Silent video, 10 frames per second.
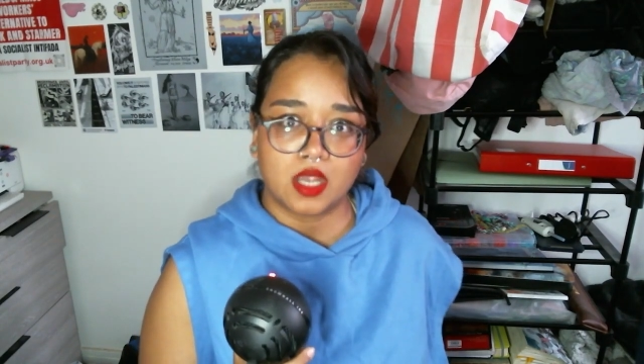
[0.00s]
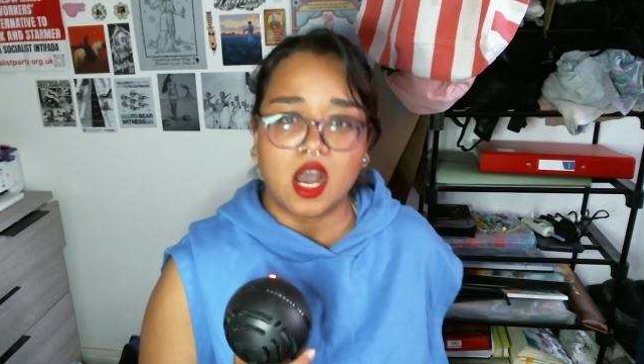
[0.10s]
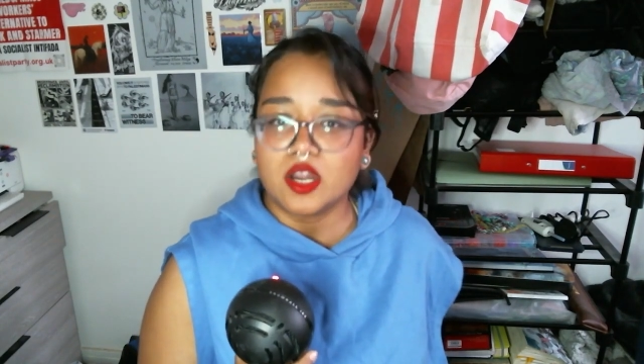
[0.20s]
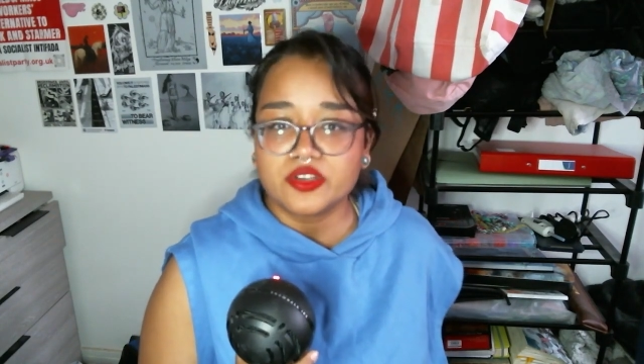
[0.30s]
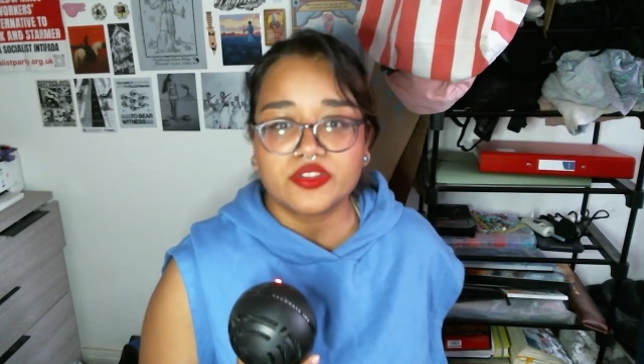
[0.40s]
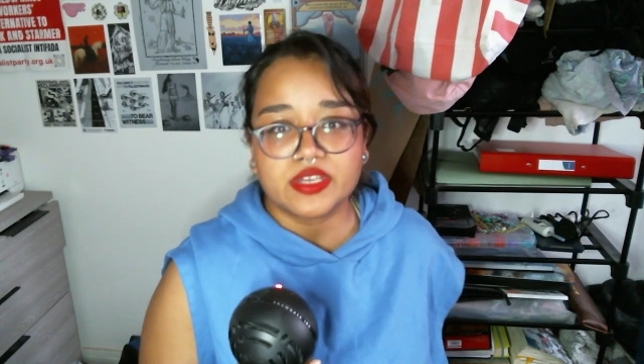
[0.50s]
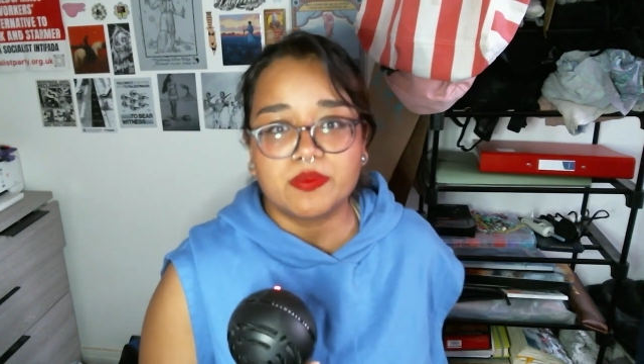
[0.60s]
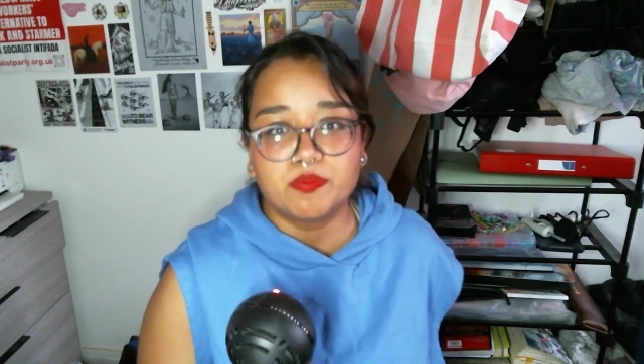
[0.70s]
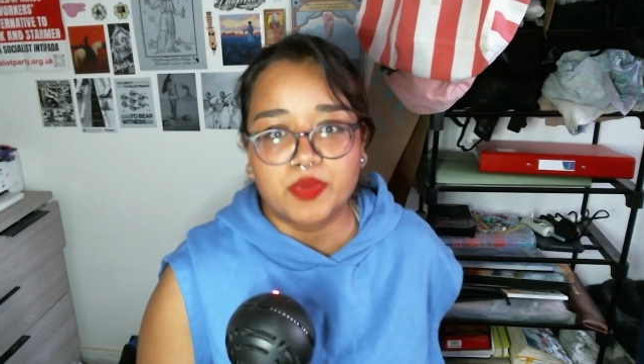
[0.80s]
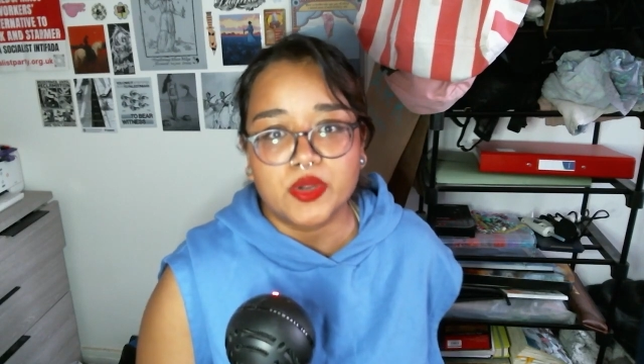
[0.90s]
Under the
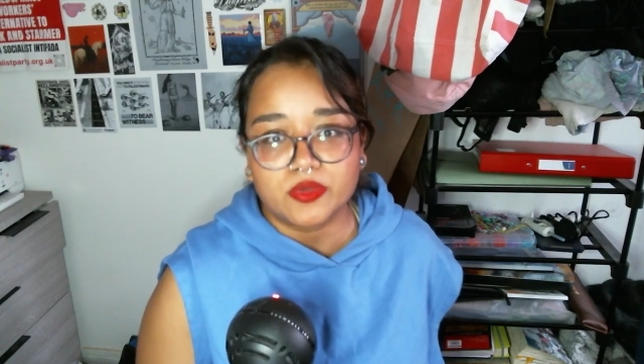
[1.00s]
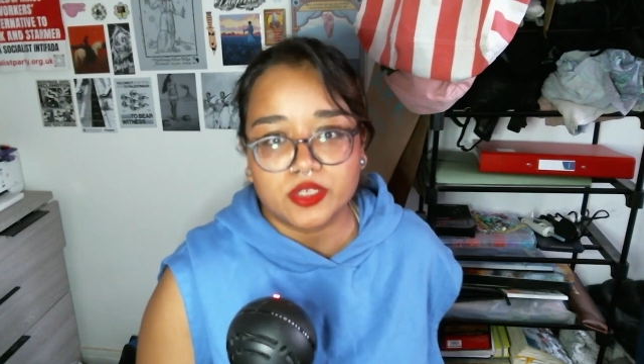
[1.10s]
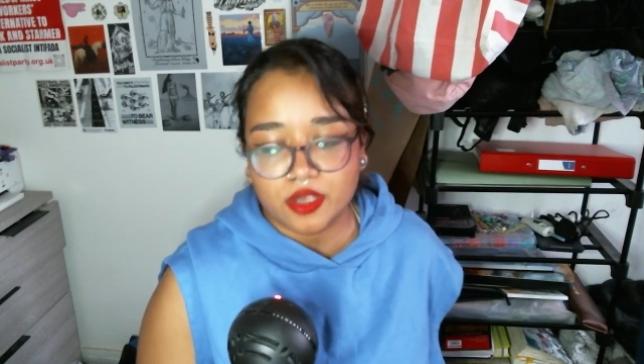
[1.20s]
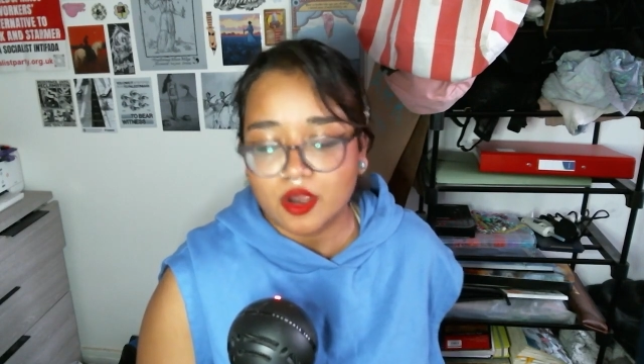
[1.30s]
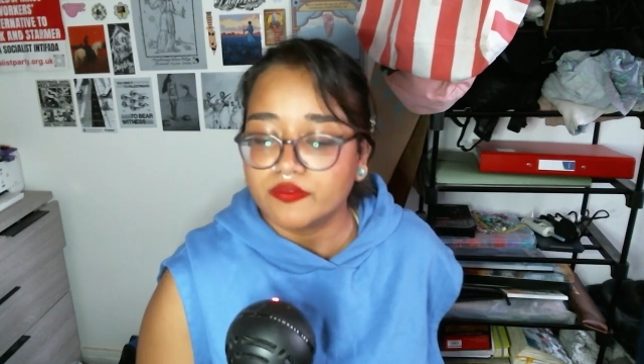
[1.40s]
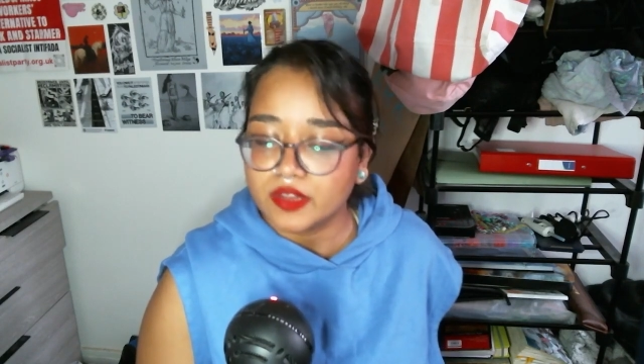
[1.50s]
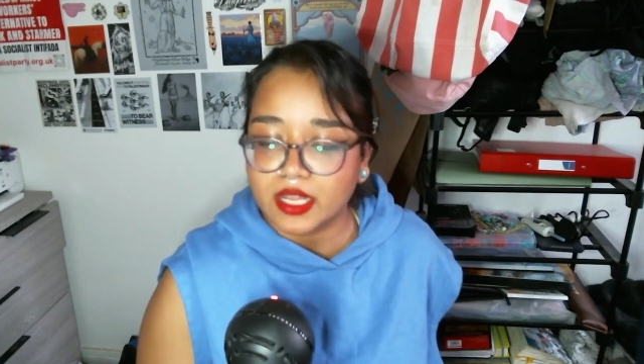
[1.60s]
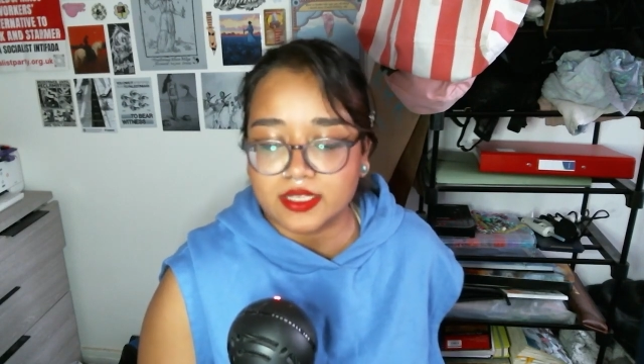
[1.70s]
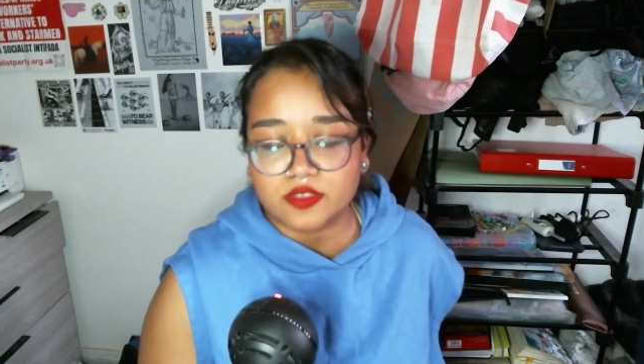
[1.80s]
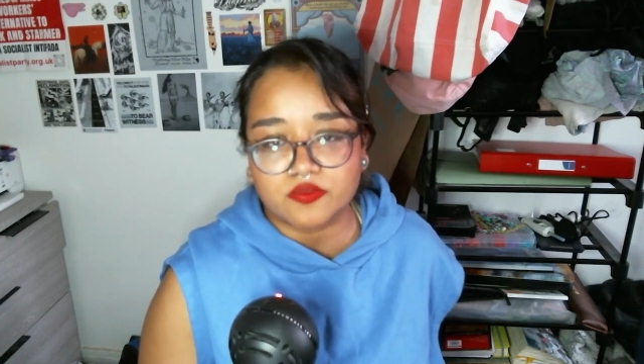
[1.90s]
boot of the
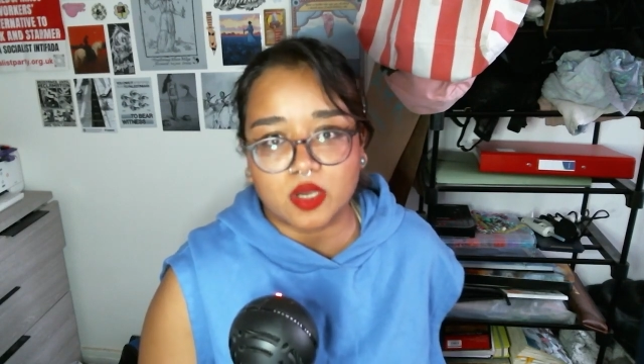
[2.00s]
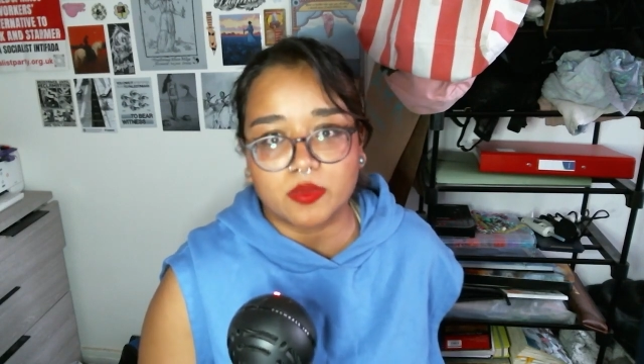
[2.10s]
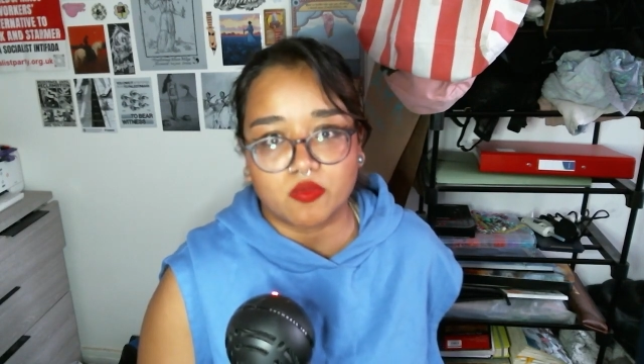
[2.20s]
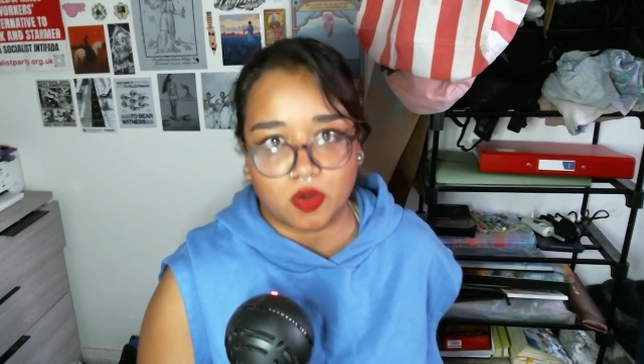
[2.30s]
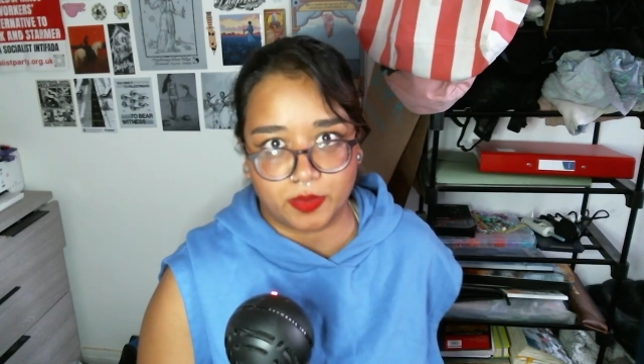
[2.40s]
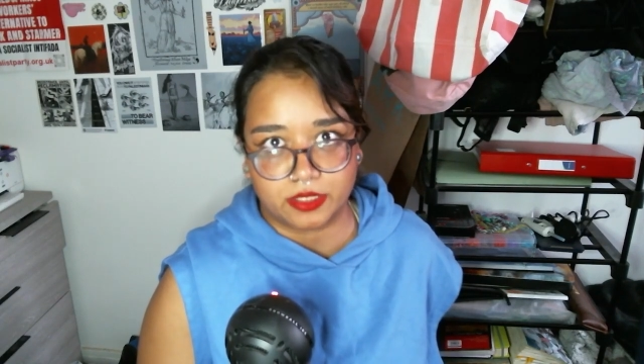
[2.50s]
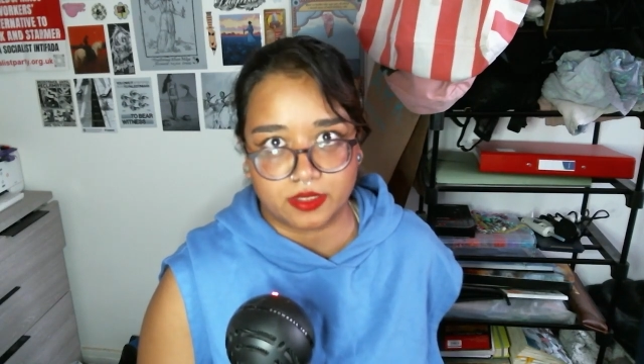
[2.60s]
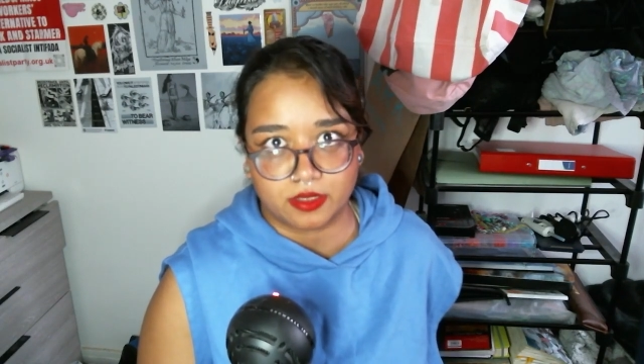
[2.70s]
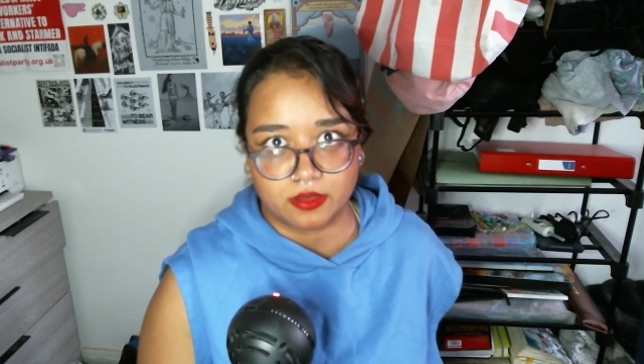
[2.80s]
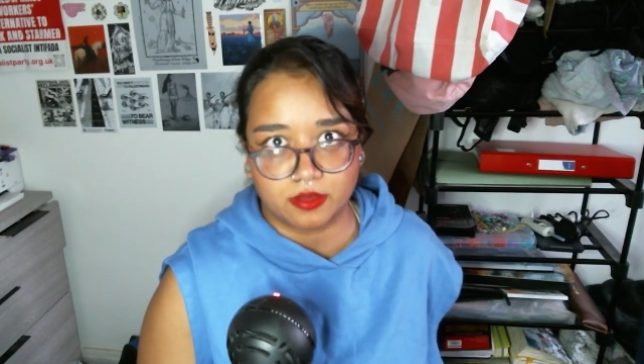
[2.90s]
likes of Tommy
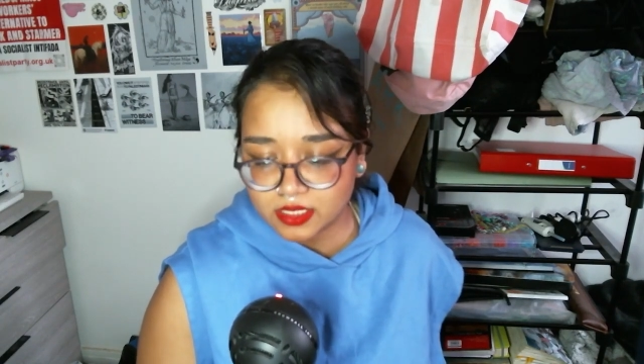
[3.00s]
Robinson.